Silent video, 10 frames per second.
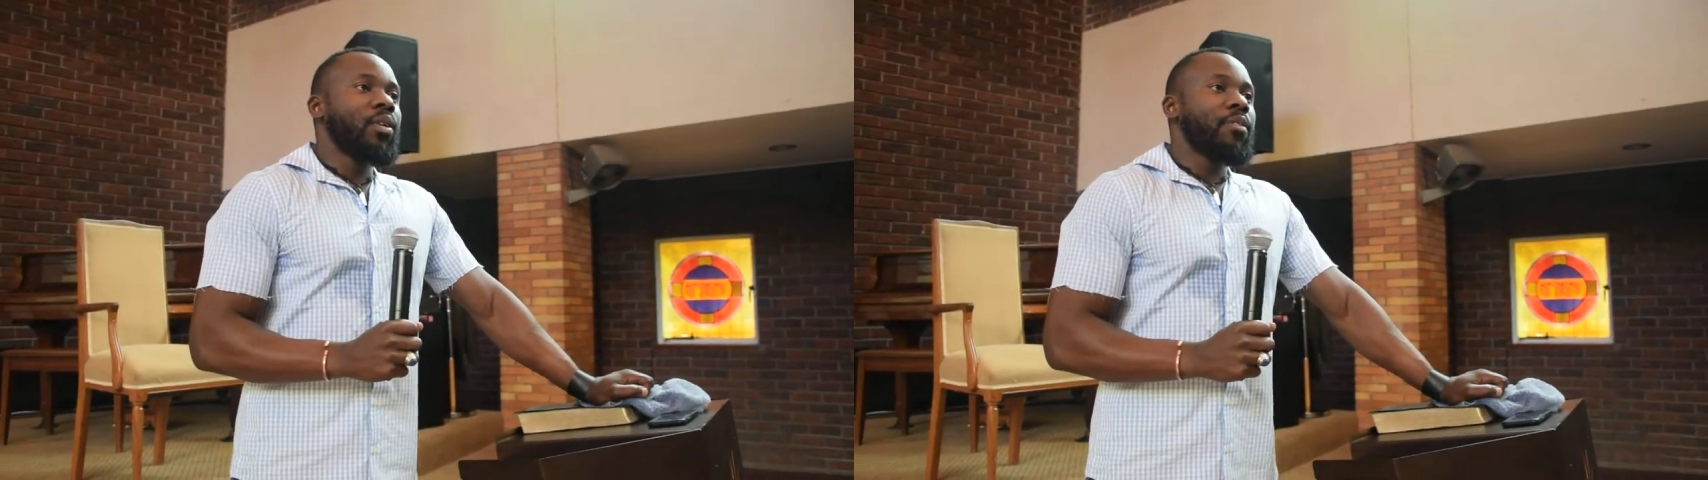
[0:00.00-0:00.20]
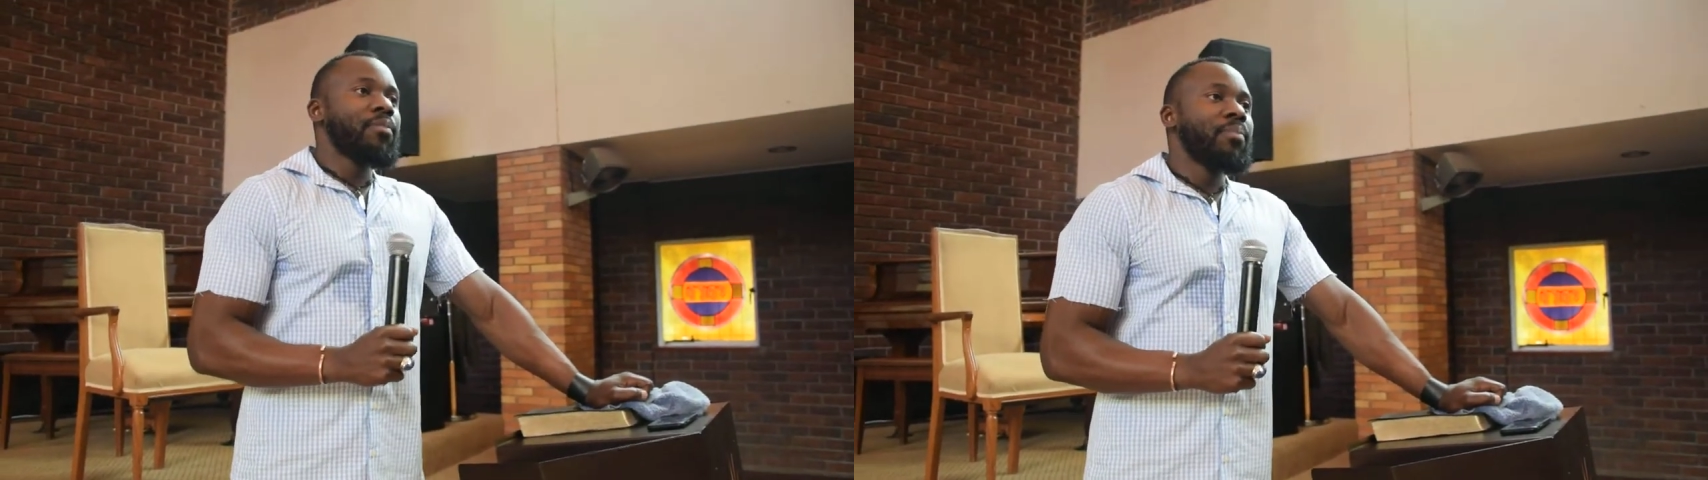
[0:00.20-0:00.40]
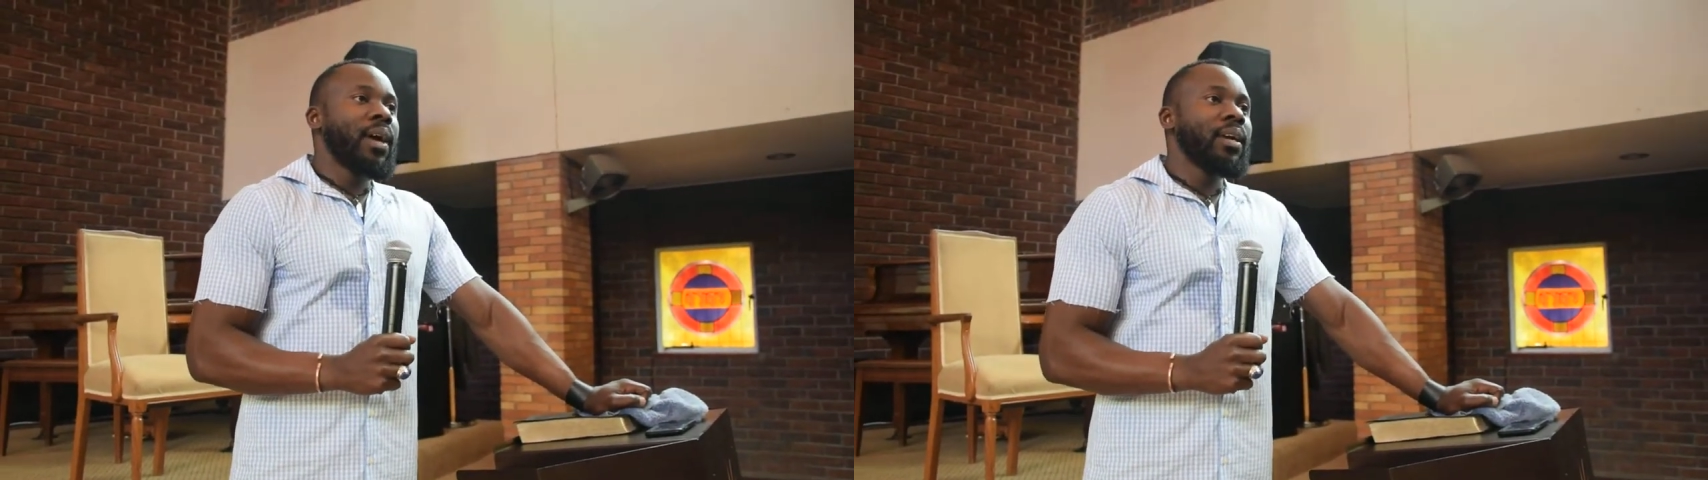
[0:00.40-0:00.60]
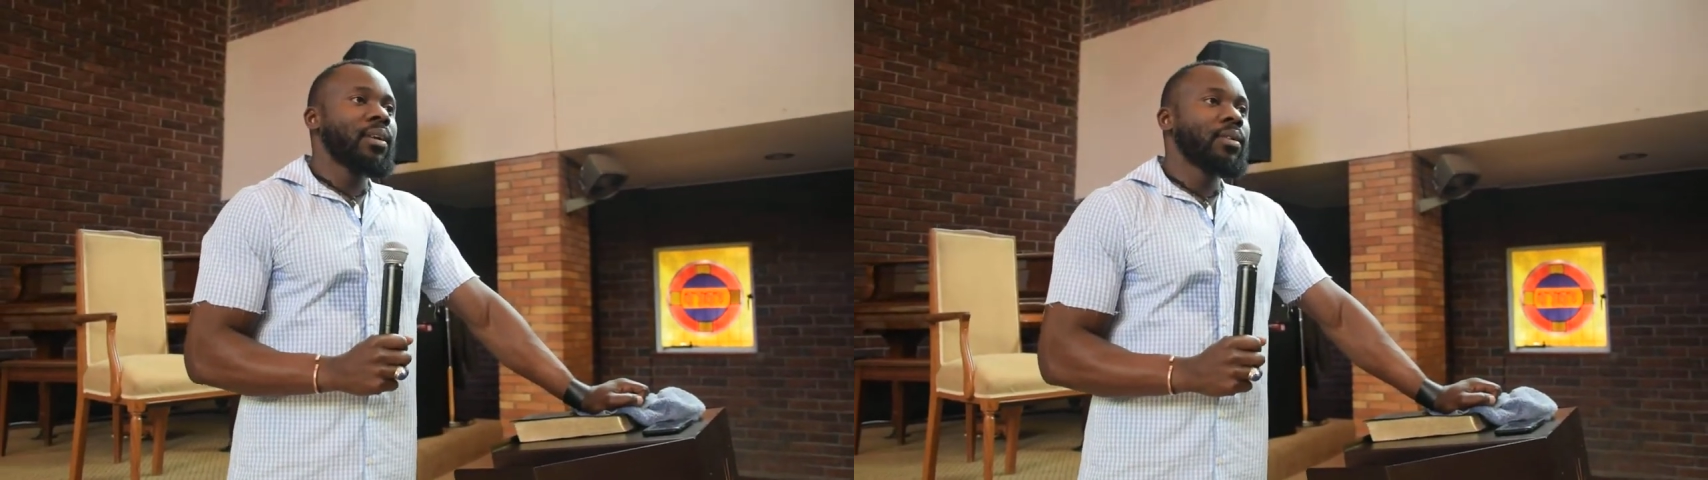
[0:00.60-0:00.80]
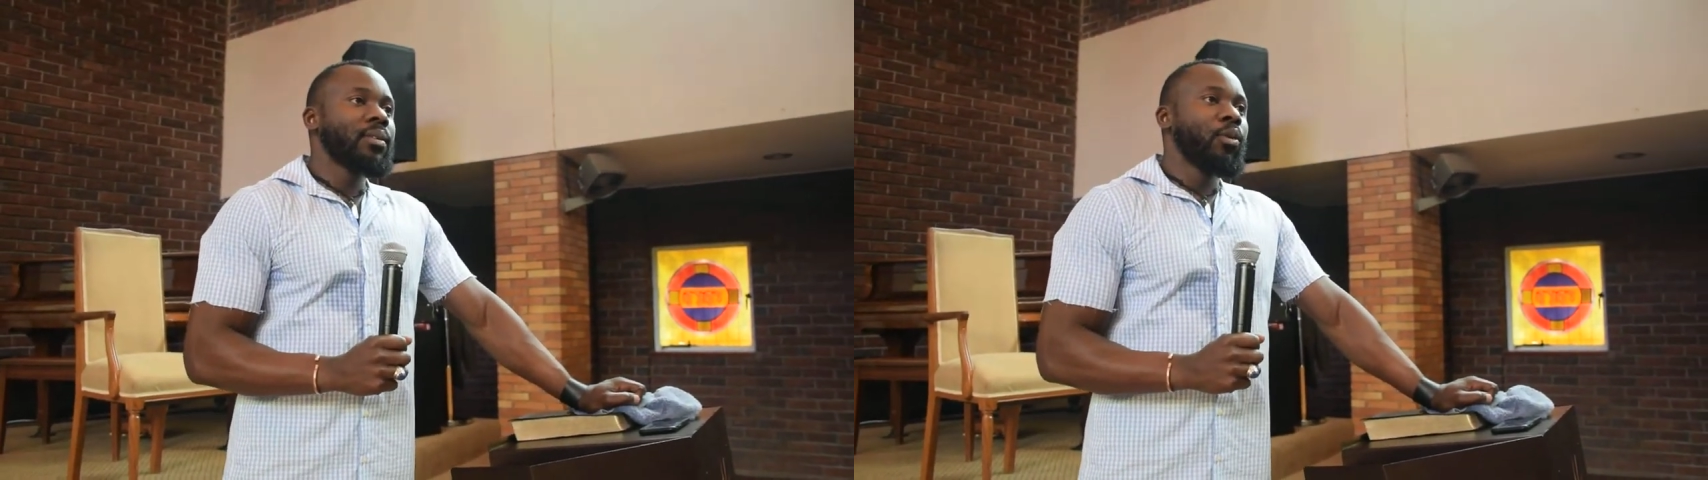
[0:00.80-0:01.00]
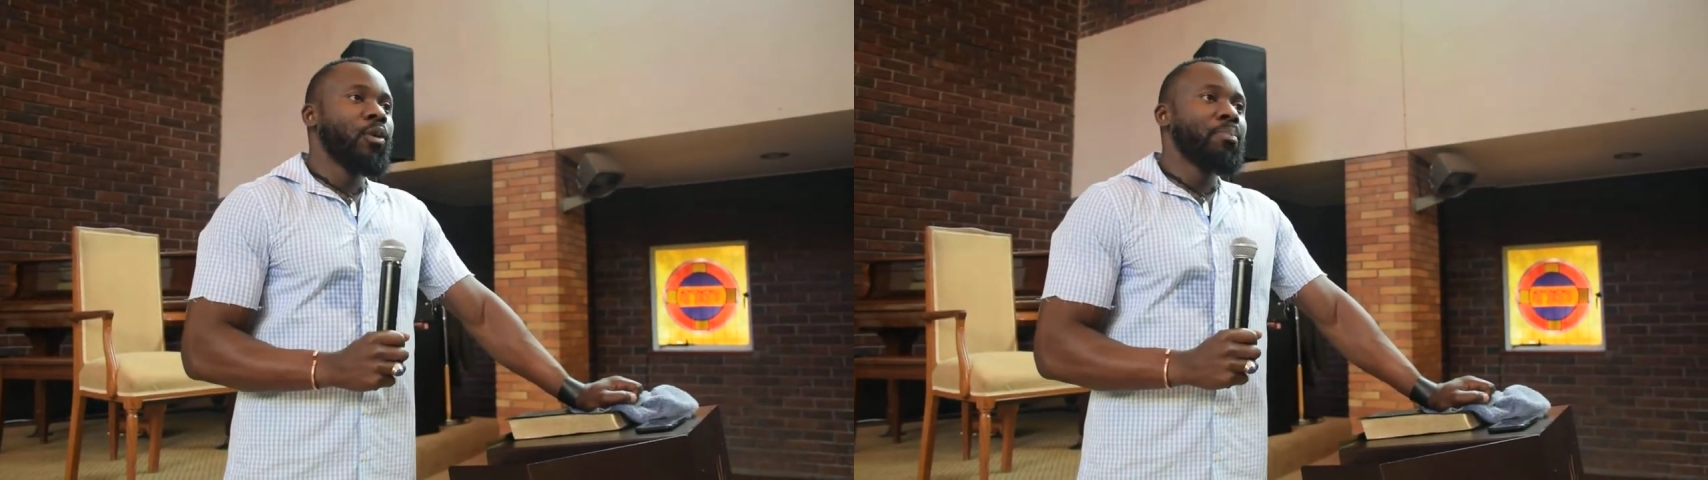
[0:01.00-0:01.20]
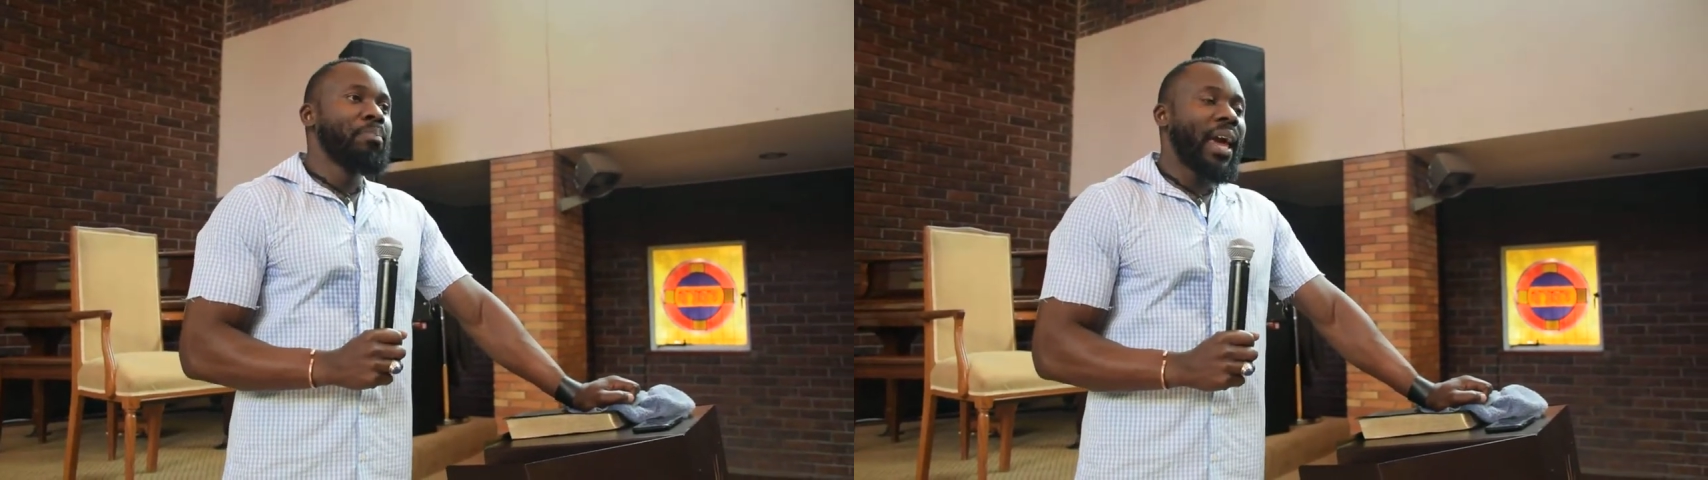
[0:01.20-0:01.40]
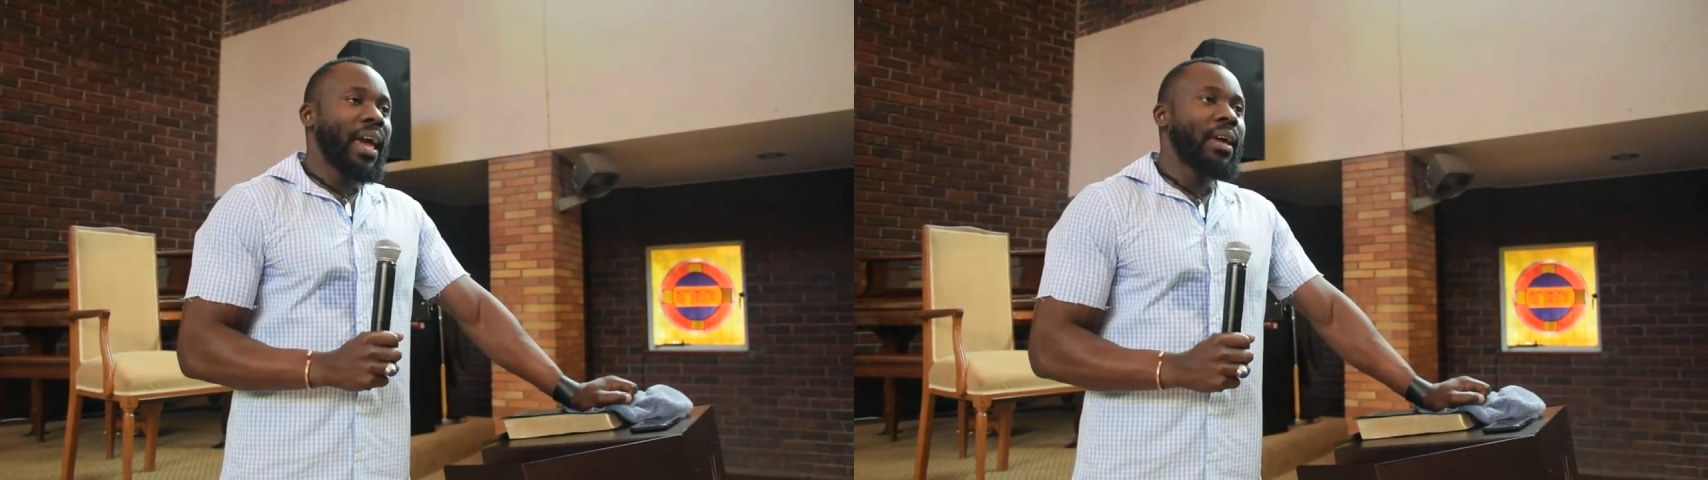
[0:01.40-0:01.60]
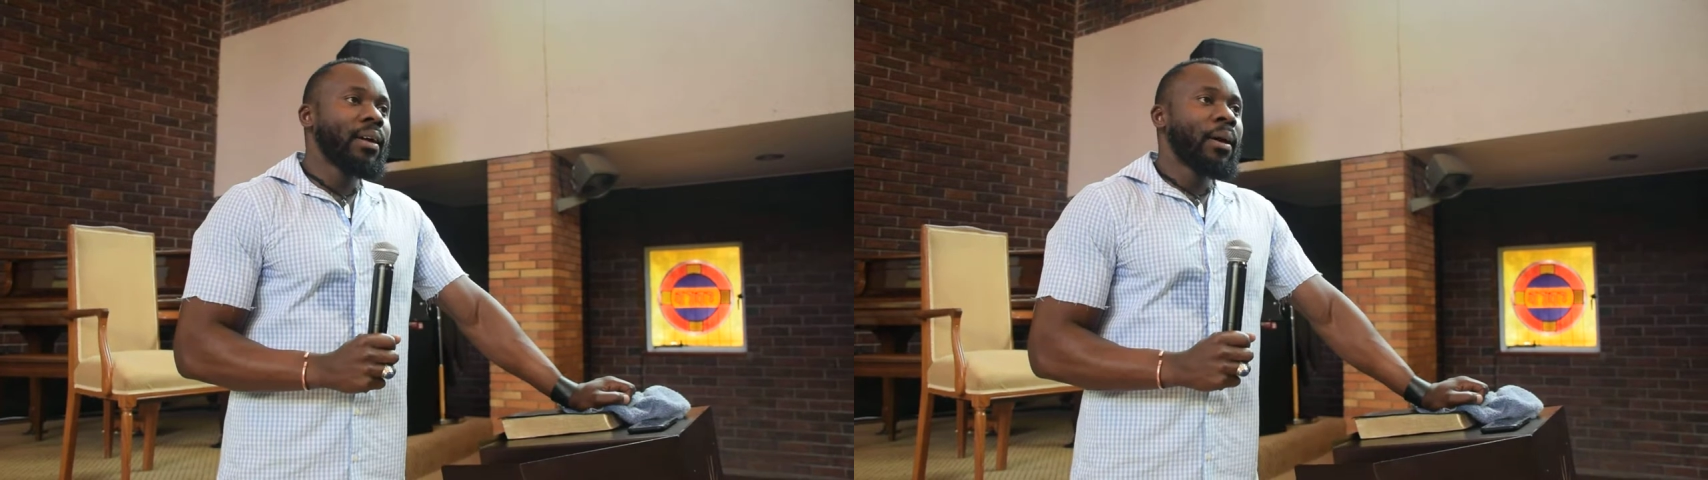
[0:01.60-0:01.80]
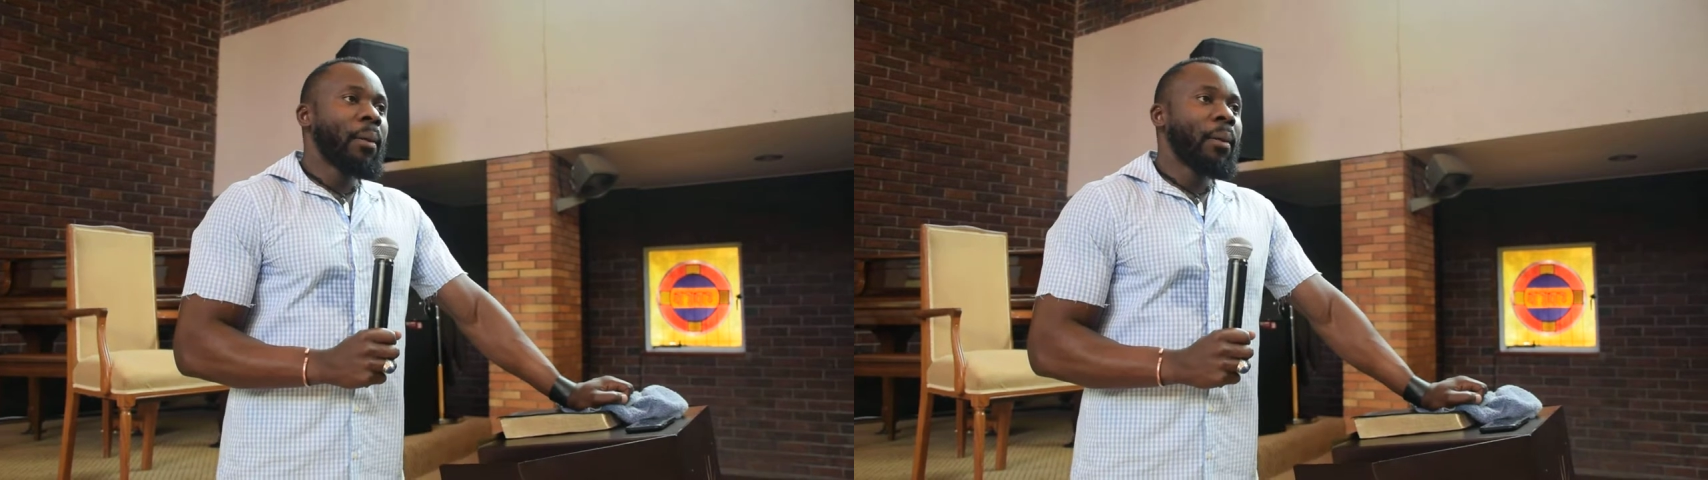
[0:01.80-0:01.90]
of men who pay